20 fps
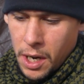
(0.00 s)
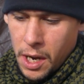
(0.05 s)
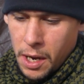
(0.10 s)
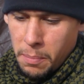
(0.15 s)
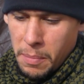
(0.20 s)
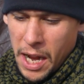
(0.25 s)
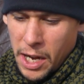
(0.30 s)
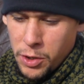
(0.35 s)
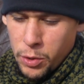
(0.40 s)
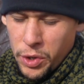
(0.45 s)

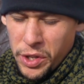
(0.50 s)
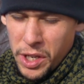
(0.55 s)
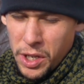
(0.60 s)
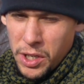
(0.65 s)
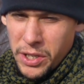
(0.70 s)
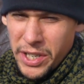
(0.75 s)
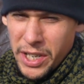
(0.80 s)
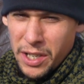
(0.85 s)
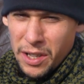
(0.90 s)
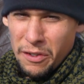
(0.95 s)
module that
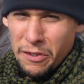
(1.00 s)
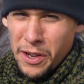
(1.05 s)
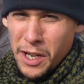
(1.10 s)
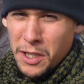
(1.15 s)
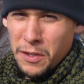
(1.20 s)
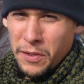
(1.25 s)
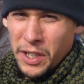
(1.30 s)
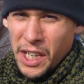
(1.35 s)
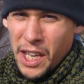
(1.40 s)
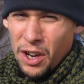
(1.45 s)
you see in the
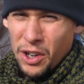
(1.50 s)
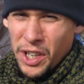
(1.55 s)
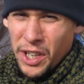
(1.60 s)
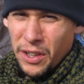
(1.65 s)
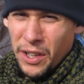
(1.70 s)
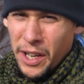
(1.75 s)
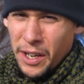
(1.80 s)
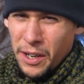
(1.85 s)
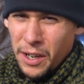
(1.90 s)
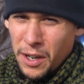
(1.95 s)
face of a
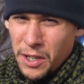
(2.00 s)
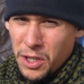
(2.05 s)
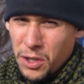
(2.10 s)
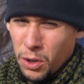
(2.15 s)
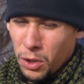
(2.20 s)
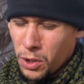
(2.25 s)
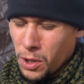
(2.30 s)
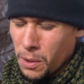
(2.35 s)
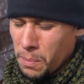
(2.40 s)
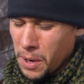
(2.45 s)
calculator, a
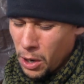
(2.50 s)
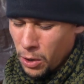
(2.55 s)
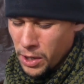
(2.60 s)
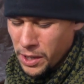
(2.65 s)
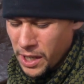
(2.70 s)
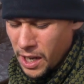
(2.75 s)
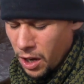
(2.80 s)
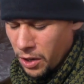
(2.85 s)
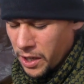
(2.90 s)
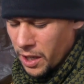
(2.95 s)

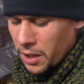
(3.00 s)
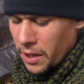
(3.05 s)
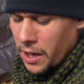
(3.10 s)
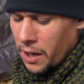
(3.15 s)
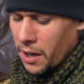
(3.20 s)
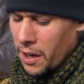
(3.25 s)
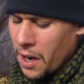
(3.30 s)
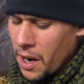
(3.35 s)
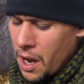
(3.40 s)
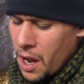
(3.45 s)
solar-powered
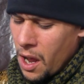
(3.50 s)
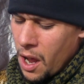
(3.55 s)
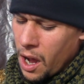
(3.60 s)
calculator.